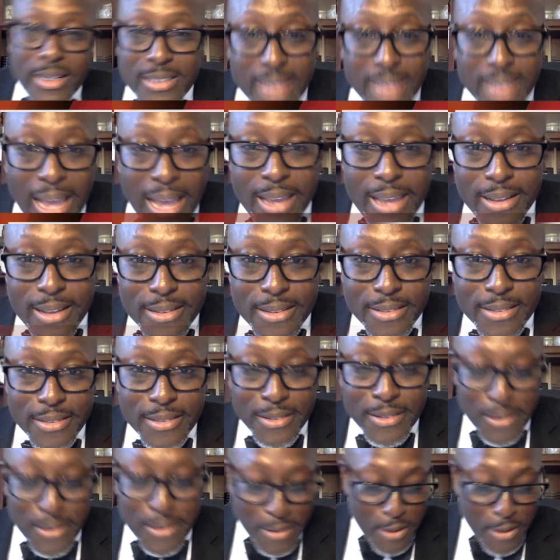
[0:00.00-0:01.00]
State,
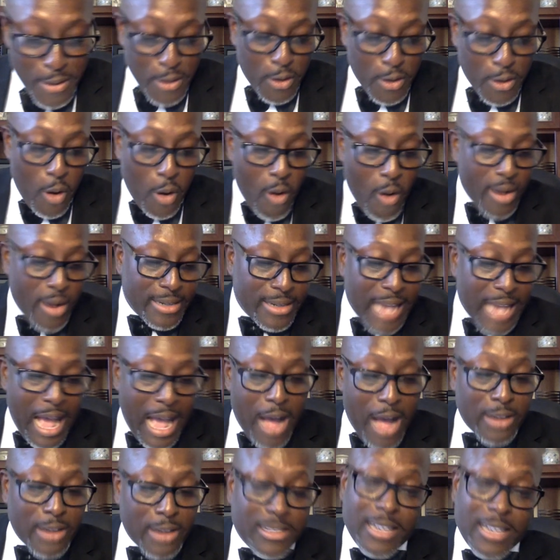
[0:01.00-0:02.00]
going
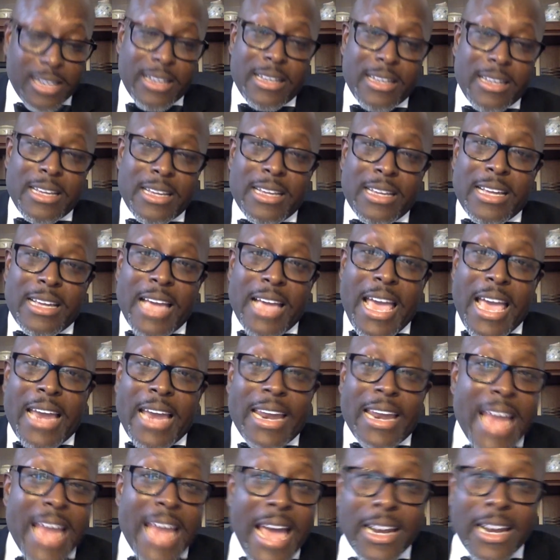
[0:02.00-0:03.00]
down to
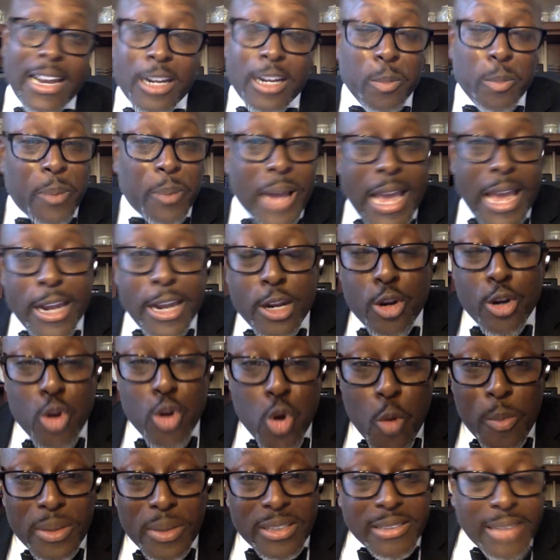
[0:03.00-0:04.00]
Atlanta to play in the
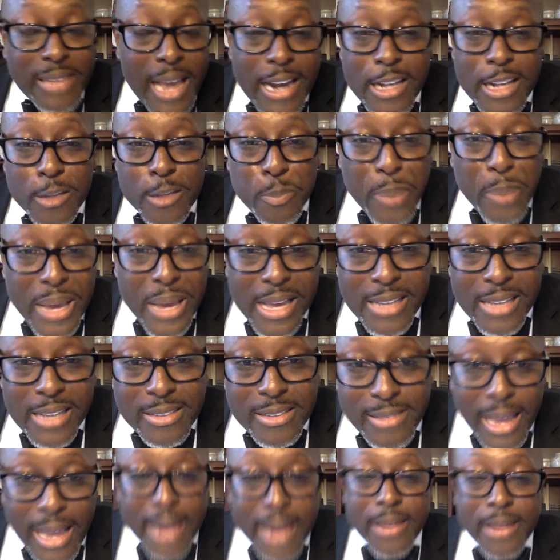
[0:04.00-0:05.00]
new Mercedes
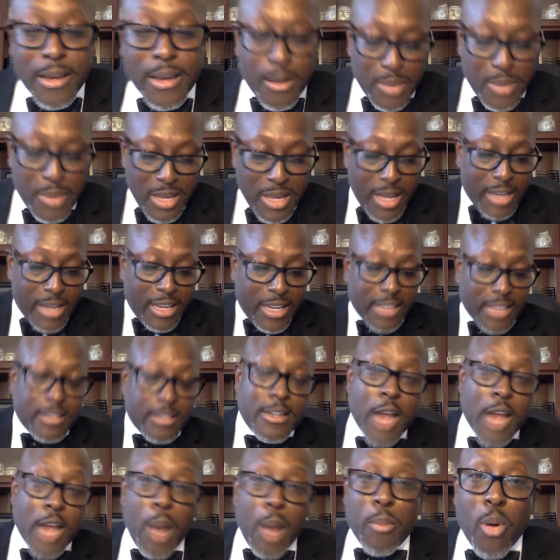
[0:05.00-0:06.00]
Benz Stadium
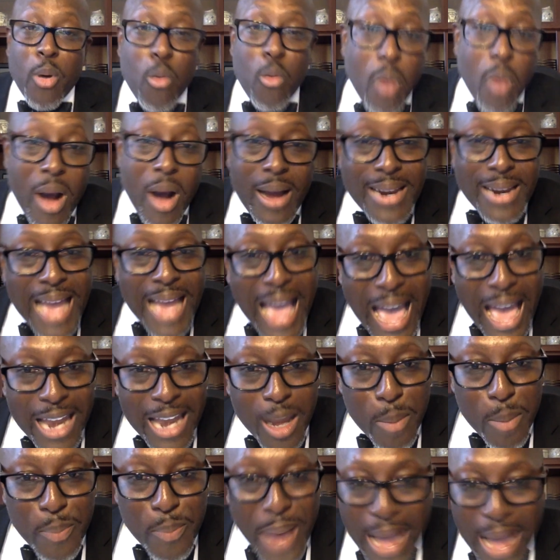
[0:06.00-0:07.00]
against number one
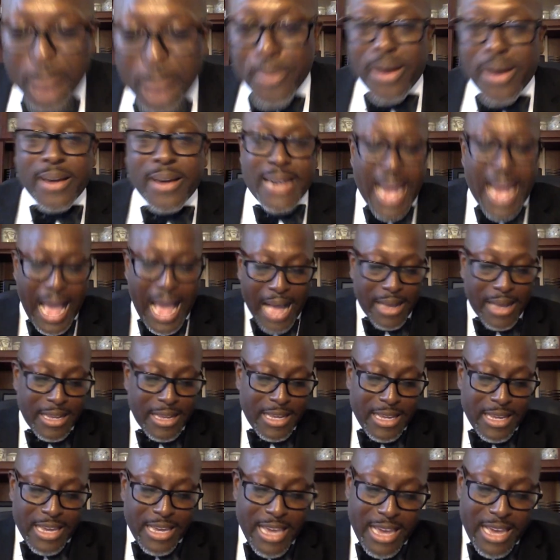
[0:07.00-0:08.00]
Alabama. Now,
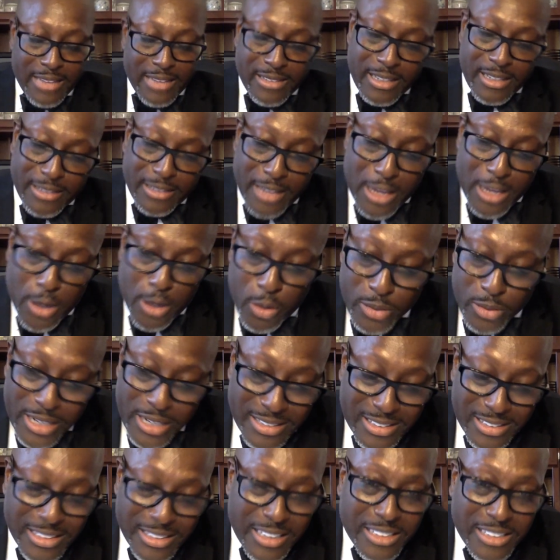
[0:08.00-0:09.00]
here's the deal
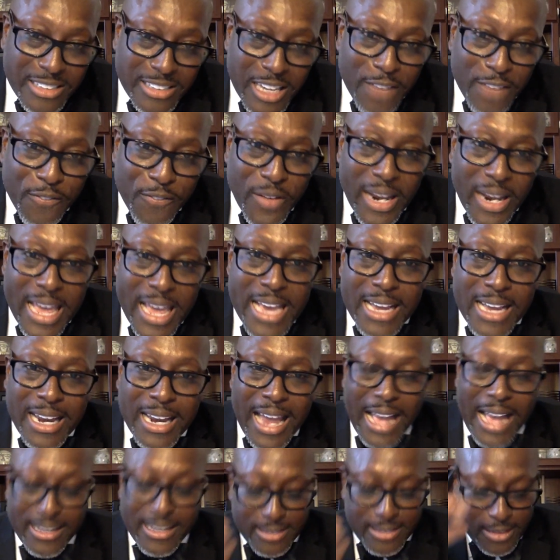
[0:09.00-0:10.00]
this is the Chick fil A
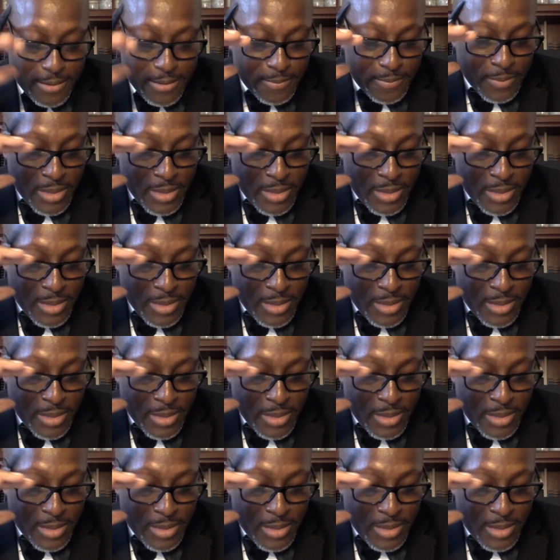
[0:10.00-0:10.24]
Classic.